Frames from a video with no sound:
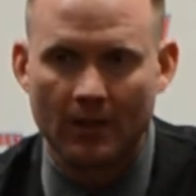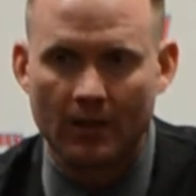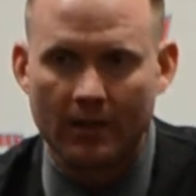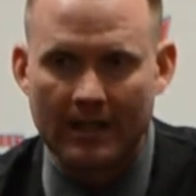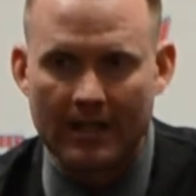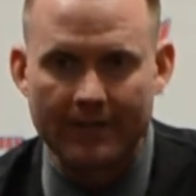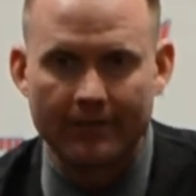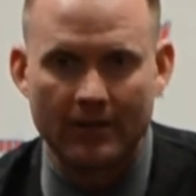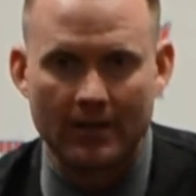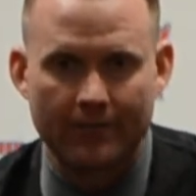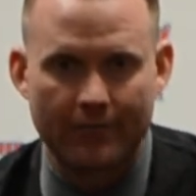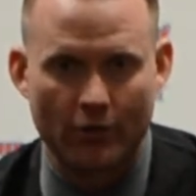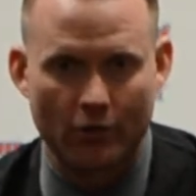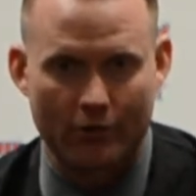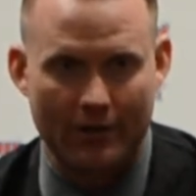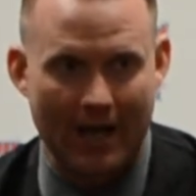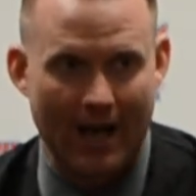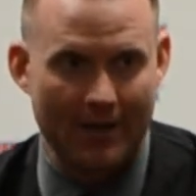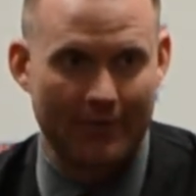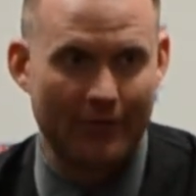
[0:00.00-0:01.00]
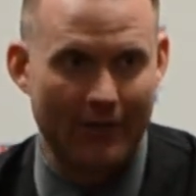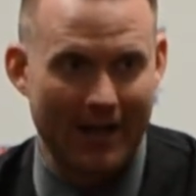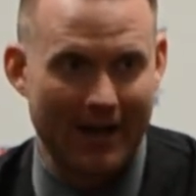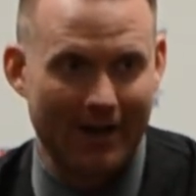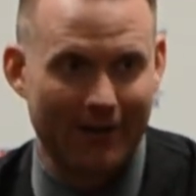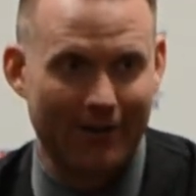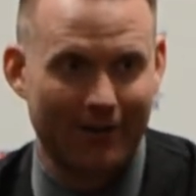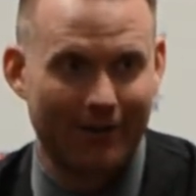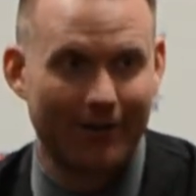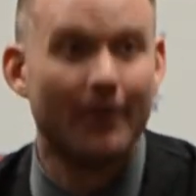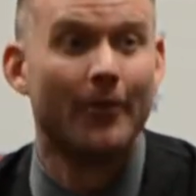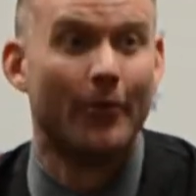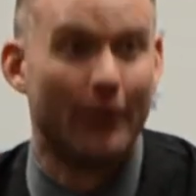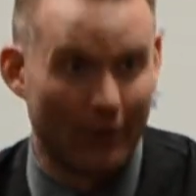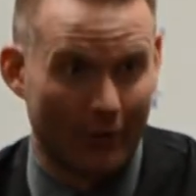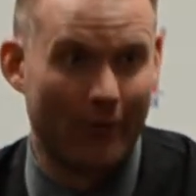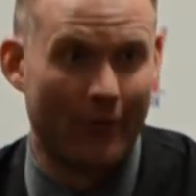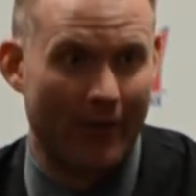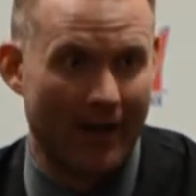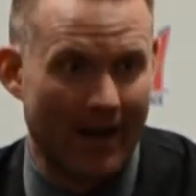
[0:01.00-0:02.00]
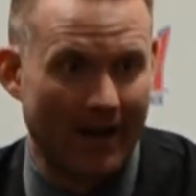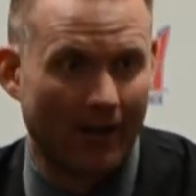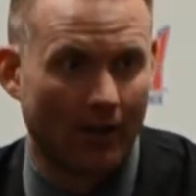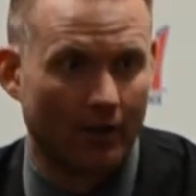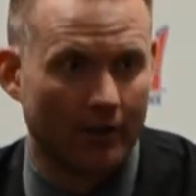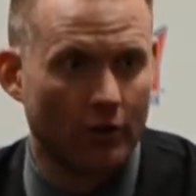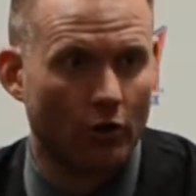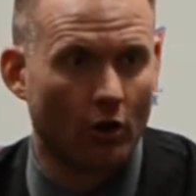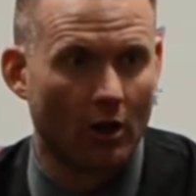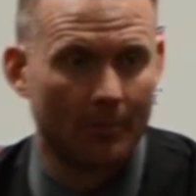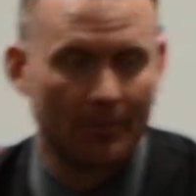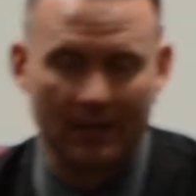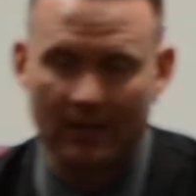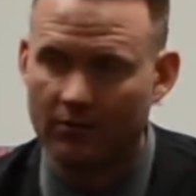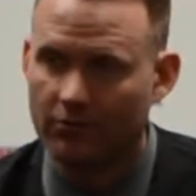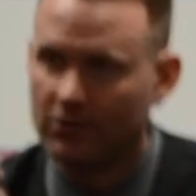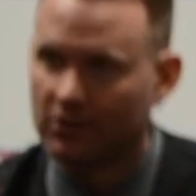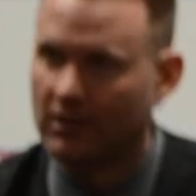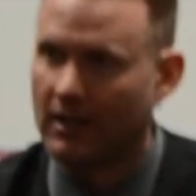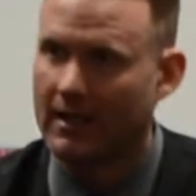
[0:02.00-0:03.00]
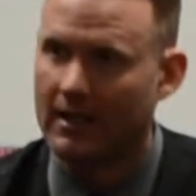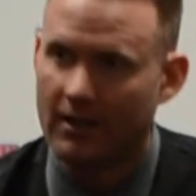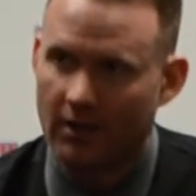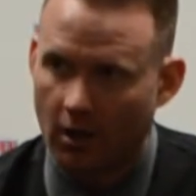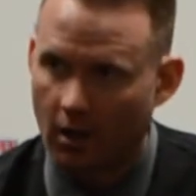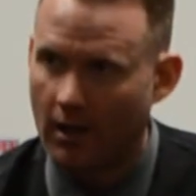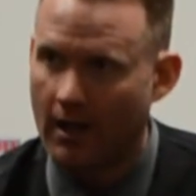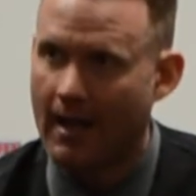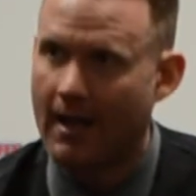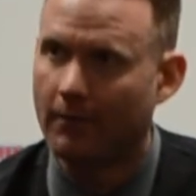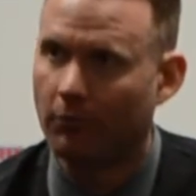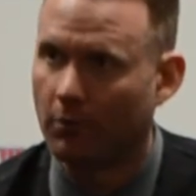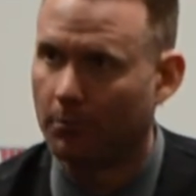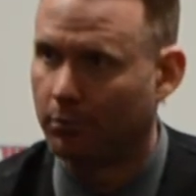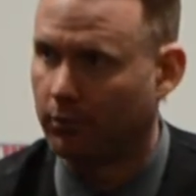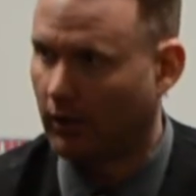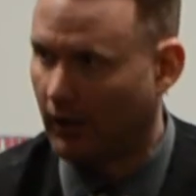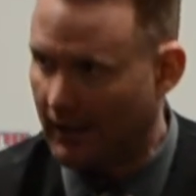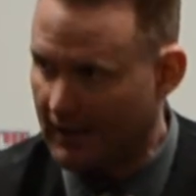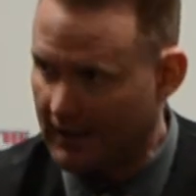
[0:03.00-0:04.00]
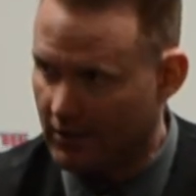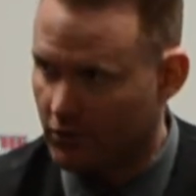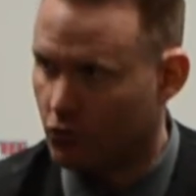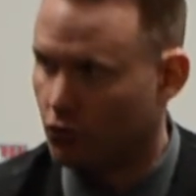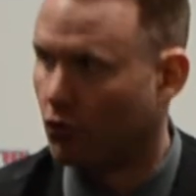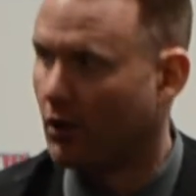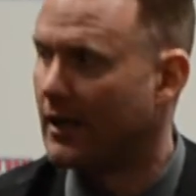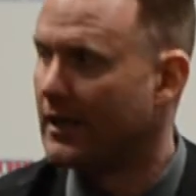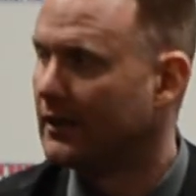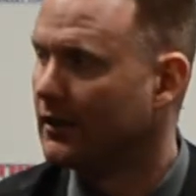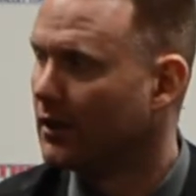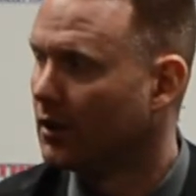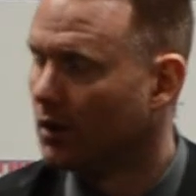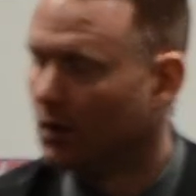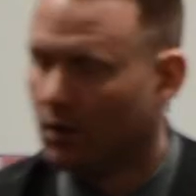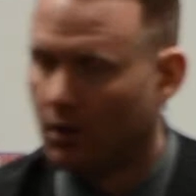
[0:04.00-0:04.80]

even if they're not there, they're there. You know what I mean? It was kind of in our head. We're playing Drake.